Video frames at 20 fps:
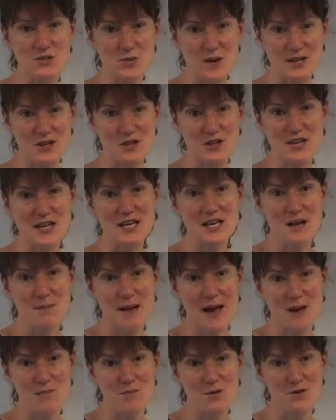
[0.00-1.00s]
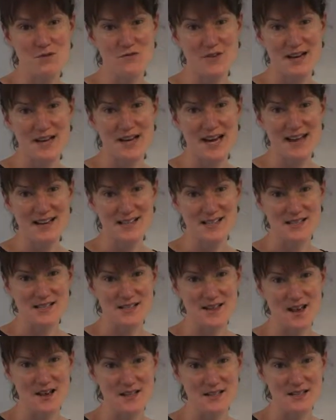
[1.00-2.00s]
when you think about moving and
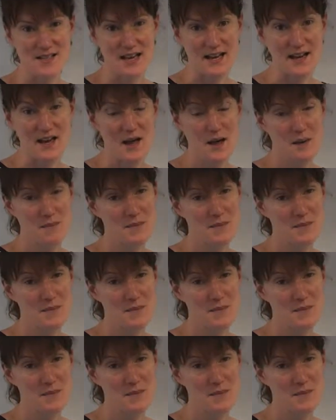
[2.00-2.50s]
exercising,